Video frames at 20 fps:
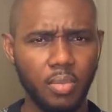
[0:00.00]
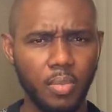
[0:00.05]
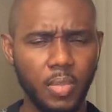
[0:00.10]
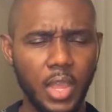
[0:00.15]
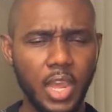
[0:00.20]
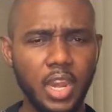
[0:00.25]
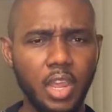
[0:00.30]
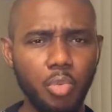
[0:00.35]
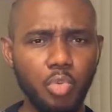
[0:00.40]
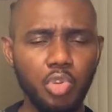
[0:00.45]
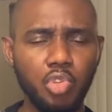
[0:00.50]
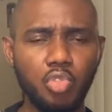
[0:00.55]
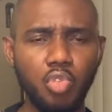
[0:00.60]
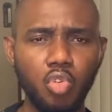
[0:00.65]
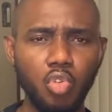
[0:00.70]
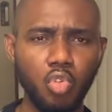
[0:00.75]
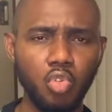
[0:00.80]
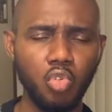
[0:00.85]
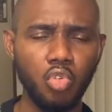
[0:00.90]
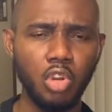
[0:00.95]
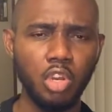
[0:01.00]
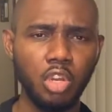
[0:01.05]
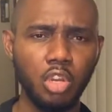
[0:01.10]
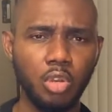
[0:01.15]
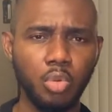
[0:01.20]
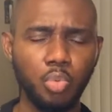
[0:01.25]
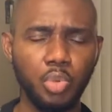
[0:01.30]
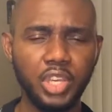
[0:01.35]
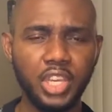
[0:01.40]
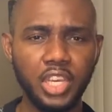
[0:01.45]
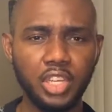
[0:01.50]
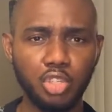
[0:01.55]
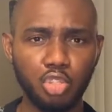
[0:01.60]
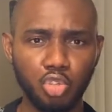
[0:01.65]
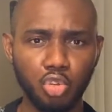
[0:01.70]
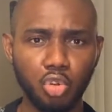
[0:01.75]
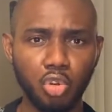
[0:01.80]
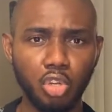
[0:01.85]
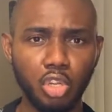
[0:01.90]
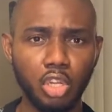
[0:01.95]
And then we grow older, we get
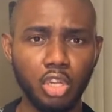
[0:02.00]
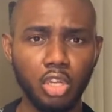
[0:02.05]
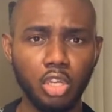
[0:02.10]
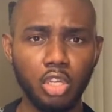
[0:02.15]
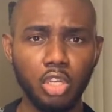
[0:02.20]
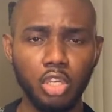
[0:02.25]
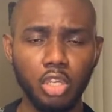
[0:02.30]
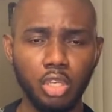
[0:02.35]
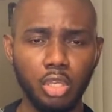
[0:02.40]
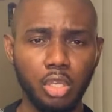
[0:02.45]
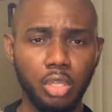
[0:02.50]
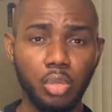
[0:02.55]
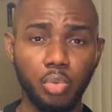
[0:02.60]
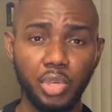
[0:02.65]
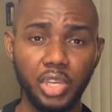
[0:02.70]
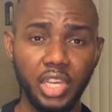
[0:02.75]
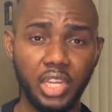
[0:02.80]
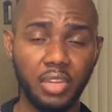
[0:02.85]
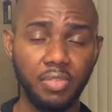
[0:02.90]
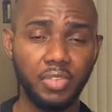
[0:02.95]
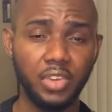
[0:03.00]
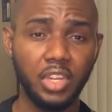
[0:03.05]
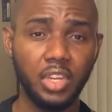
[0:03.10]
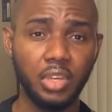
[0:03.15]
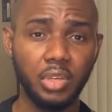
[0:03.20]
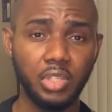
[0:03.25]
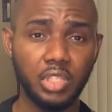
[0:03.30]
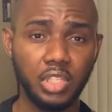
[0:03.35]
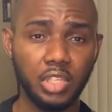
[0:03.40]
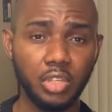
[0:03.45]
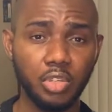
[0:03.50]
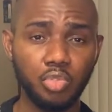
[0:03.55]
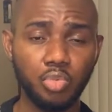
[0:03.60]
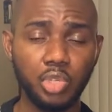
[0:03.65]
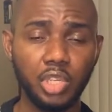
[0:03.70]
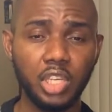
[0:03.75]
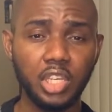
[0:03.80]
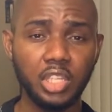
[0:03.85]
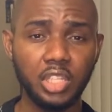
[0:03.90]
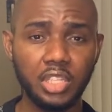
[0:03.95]
stronger, we can defend ourselves, we
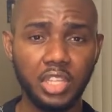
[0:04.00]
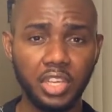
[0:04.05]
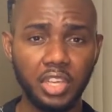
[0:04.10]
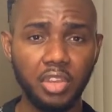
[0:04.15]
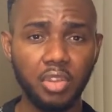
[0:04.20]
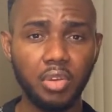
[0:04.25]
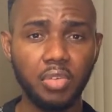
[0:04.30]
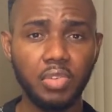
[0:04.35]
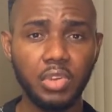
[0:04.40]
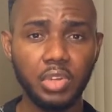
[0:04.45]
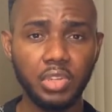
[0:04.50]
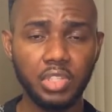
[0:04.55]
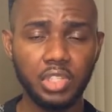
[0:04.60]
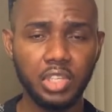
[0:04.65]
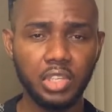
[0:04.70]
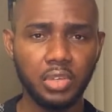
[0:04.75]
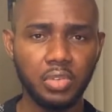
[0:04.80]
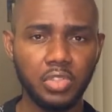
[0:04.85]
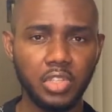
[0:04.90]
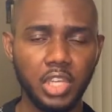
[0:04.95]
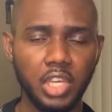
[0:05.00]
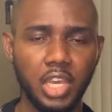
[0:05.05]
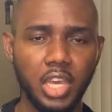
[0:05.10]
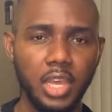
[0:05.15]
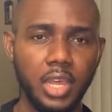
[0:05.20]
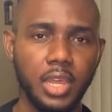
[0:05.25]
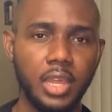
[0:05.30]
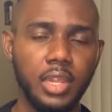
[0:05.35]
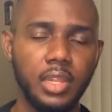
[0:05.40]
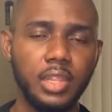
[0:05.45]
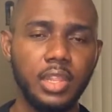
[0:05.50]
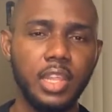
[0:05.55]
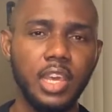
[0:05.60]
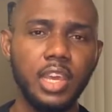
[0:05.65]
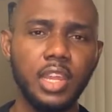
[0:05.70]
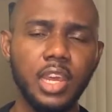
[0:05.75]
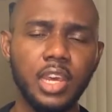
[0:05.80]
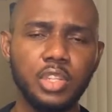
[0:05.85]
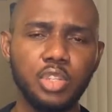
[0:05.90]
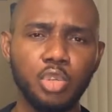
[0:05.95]
can take care of ourselves.
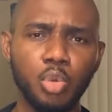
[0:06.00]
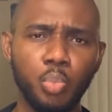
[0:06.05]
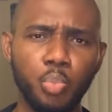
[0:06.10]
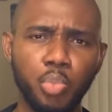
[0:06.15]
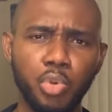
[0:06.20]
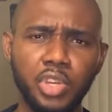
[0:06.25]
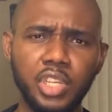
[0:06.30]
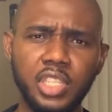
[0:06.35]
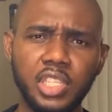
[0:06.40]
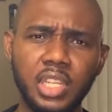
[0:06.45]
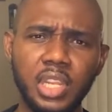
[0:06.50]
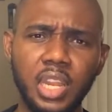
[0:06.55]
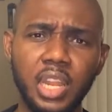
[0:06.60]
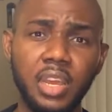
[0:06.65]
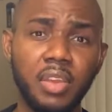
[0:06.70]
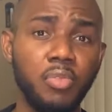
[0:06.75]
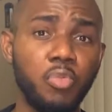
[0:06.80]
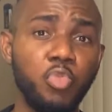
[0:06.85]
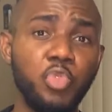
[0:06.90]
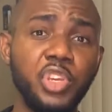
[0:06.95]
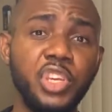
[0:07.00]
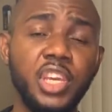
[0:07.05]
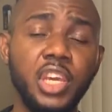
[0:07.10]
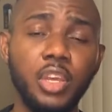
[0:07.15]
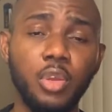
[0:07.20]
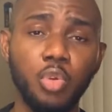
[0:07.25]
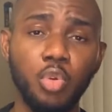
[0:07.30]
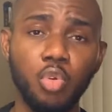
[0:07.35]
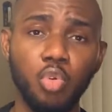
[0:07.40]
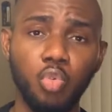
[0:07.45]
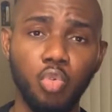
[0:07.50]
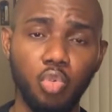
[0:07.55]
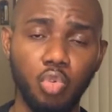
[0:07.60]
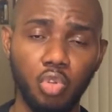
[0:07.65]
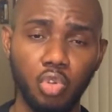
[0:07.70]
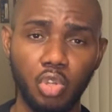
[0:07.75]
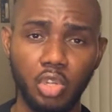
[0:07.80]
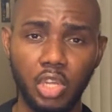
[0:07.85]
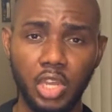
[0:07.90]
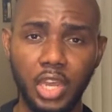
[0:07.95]
Then at some point in life, we get old.
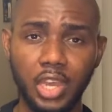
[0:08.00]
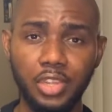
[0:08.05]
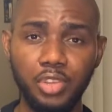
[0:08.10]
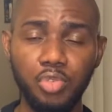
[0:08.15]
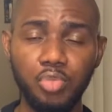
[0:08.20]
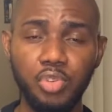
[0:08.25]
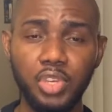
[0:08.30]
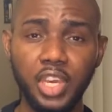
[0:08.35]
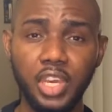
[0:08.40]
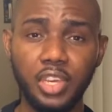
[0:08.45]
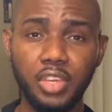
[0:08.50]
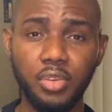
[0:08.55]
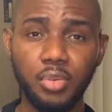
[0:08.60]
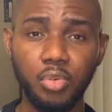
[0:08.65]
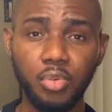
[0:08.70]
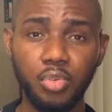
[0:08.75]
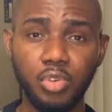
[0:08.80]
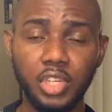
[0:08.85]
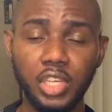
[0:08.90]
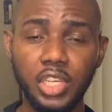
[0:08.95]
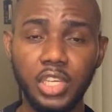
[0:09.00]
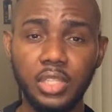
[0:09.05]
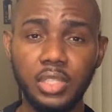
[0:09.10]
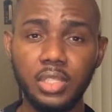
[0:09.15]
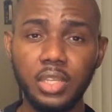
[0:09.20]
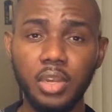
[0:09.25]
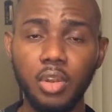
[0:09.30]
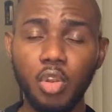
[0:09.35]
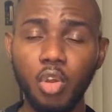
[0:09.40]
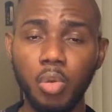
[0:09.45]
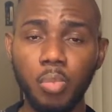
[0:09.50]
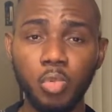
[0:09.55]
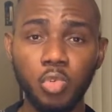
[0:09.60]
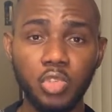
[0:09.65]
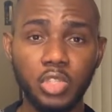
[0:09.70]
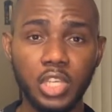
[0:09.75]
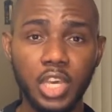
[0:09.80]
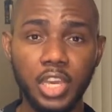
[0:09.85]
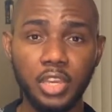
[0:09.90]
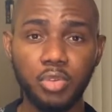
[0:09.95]
And you getting old, it's a normal
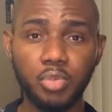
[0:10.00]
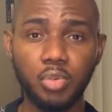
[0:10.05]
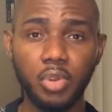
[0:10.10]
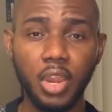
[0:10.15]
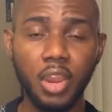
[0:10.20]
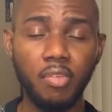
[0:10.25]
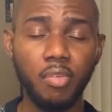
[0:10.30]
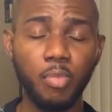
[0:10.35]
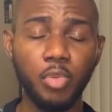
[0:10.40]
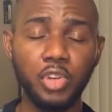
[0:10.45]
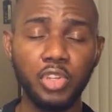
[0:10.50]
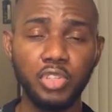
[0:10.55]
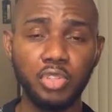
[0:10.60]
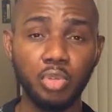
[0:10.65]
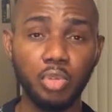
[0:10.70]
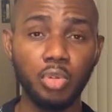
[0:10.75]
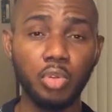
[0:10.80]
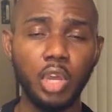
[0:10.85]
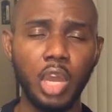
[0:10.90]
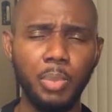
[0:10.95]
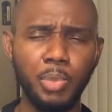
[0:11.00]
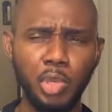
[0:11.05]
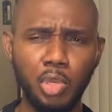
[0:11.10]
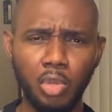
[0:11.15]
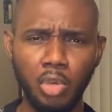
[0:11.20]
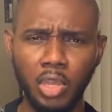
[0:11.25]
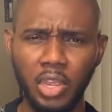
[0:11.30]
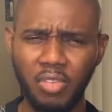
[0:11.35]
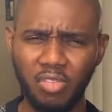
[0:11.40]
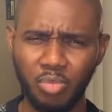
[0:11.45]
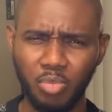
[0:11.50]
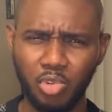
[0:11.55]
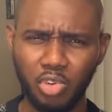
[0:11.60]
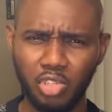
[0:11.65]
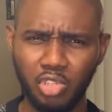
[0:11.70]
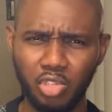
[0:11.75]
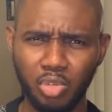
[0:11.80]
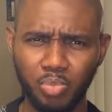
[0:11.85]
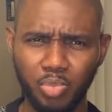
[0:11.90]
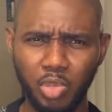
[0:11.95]
cycle. Everybody's gonna, I mean, not everybody,
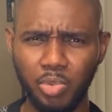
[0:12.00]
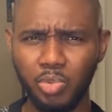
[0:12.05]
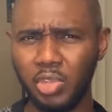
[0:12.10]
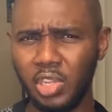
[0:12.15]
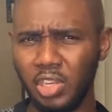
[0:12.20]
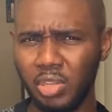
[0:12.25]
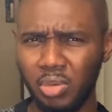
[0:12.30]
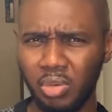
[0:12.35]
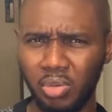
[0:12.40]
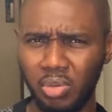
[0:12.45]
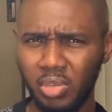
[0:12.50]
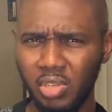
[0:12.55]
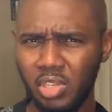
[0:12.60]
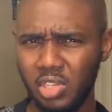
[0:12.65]
some people are gonna,